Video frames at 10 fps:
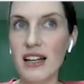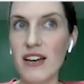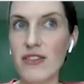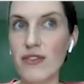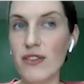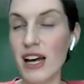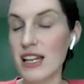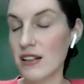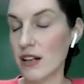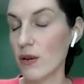if
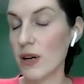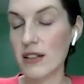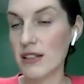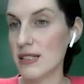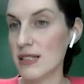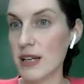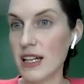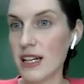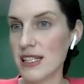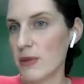any, a
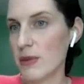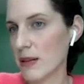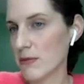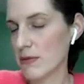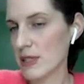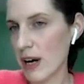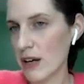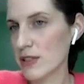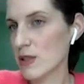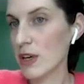sibling and
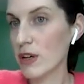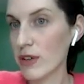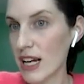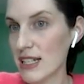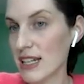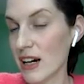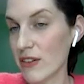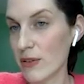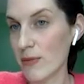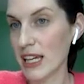spouse would be great to
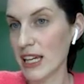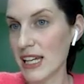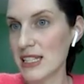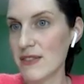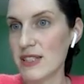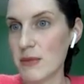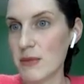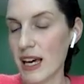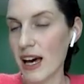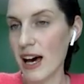care for my kids if
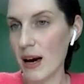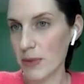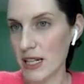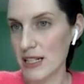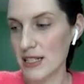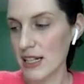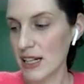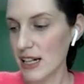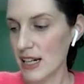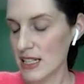something happened
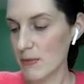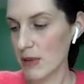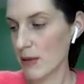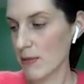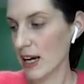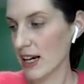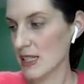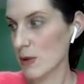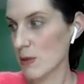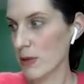to me and my
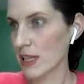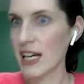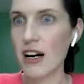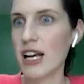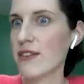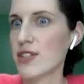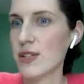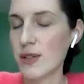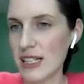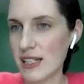husband, but they already have
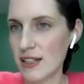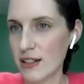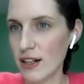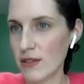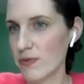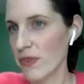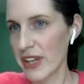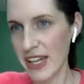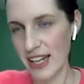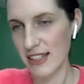2 kids of their own.
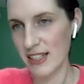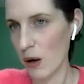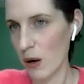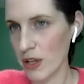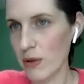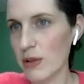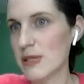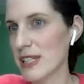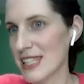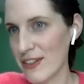And so, we'll
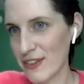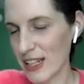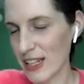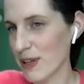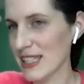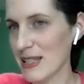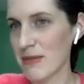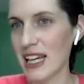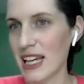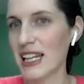specifically put
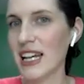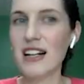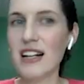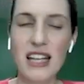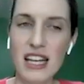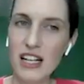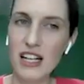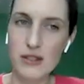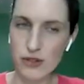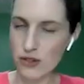something in there that they
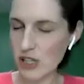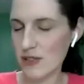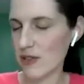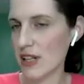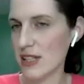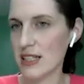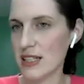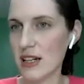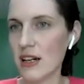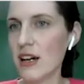can use trust funds
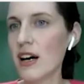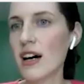to